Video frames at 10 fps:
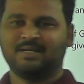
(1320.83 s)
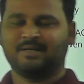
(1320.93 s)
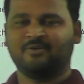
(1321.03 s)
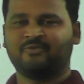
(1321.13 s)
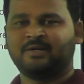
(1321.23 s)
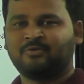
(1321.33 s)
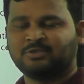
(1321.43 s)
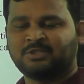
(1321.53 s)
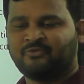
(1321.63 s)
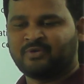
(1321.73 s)
different
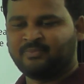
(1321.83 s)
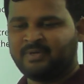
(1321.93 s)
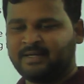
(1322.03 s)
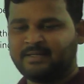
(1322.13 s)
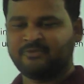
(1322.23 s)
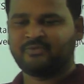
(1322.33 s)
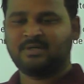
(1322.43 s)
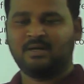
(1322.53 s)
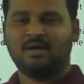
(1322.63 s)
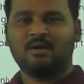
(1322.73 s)
question framing and
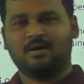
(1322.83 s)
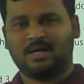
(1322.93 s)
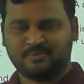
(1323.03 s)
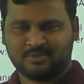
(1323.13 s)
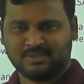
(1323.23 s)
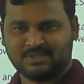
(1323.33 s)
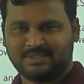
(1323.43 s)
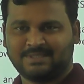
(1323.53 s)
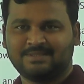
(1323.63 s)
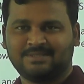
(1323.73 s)
different options.
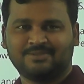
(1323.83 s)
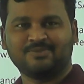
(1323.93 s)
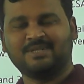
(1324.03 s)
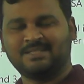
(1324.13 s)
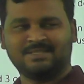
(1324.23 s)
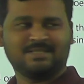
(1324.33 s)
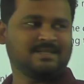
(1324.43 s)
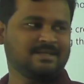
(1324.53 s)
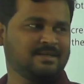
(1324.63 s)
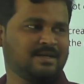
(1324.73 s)
So that's the
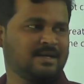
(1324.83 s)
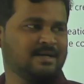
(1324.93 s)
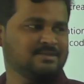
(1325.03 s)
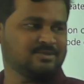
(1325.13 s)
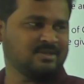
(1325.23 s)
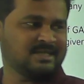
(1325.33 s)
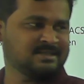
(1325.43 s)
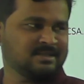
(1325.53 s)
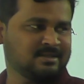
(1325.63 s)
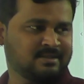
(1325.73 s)
thing. So that's
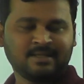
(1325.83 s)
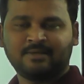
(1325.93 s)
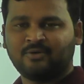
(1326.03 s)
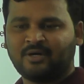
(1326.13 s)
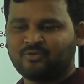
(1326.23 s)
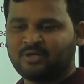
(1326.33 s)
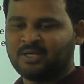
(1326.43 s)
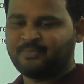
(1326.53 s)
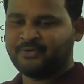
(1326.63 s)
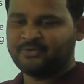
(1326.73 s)
the thing you have to
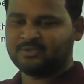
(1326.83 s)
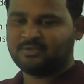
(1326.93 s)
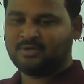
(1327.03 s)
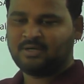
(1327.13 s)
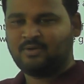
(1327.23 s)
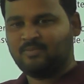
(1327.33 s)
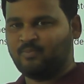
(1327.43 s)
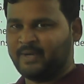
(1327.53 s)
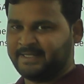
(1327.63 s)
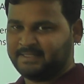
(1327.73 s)
keep in your
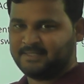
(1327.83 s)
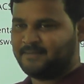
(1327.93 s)
mind.